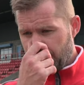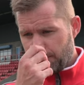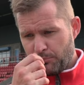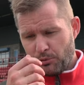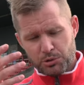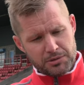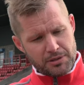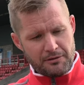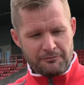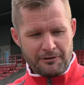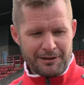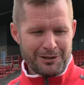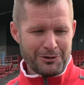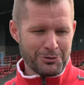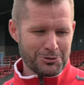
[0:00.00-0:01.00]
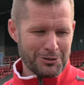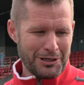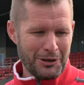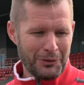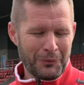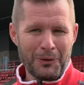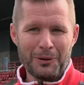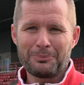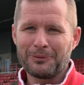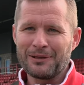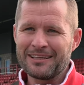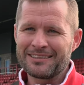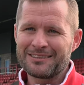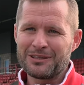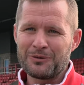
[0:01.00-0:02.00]
posting videos like a lot of
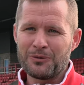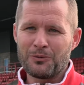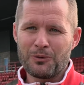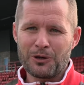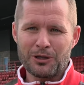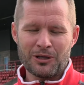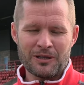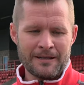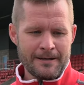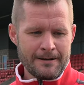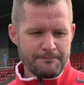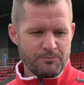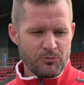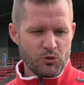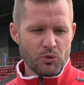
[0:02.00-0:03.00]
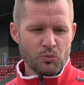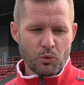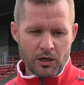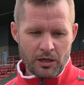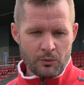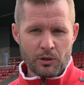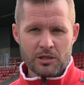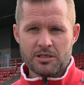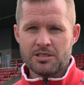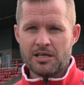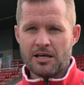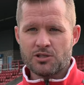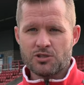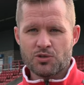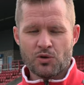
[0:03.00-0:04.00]
players, you know, working, doing one-to-one
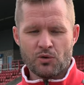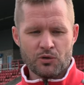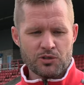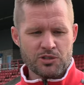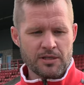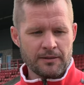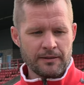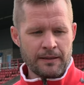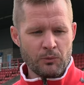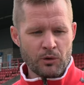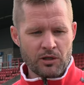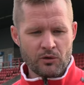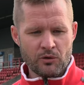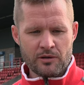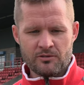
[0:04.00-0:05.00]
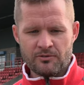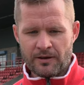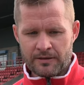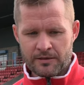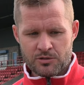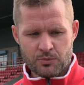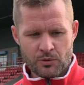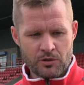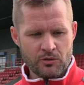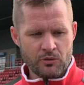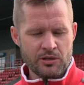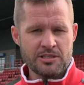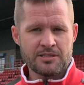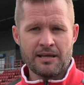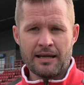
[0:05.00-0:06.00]
sessions constantly, working on his fitness, working
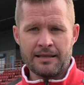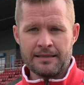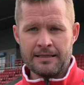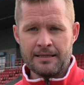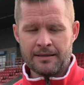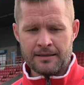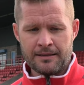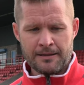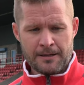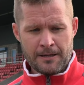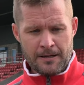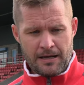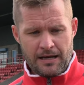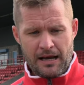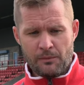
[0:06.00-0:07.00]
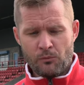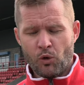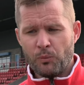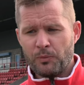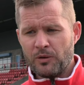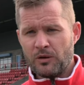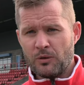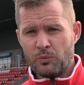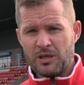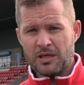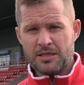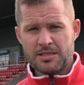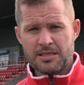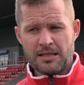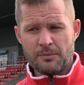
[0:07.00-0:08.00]
on his technique, and I'm hoping that we
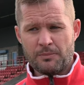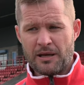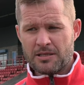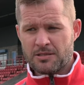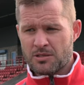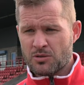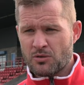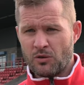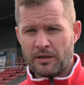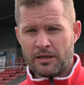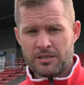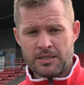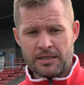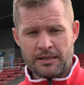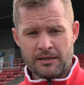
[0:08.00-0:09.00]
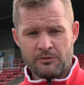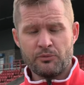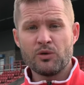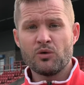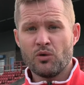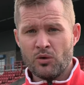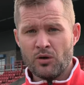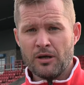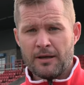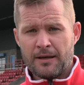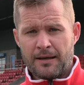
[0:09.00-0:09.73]
can see the best of Scott this year. And if we do,